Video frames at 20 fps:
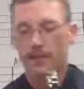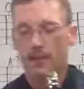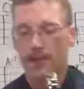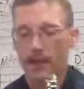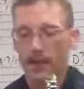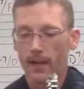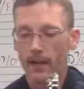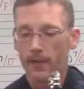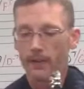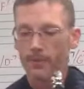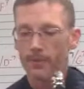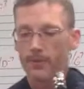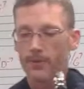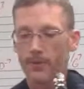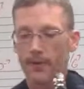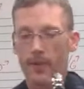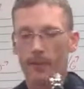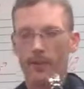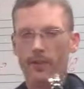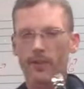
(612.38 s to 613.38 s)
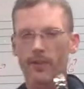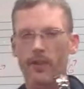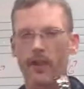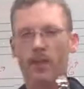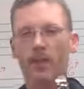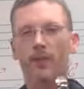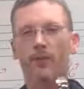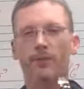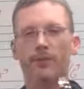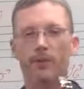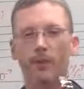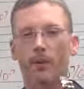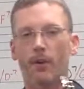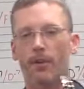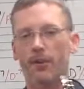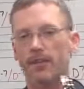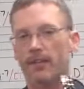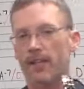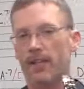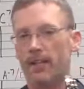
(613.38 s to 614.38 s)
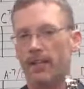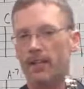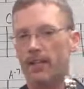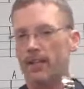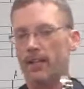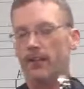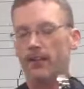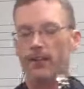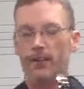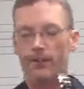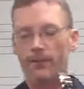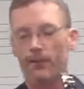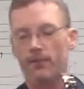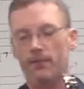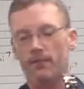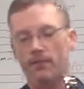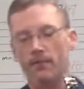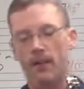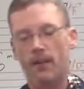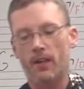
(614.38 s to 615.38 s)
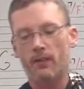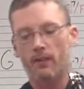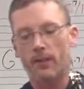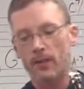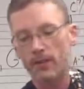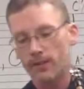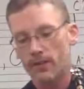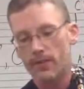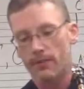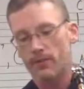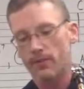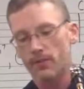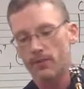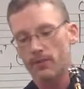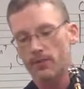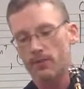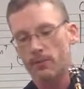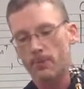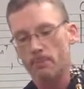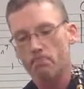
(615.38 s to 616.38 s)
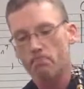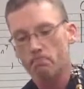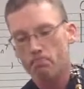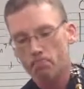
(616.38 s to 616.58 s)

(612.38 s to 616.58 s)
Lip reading: octaves, so that way you get comfortable with the technique on different ranges of the instrument.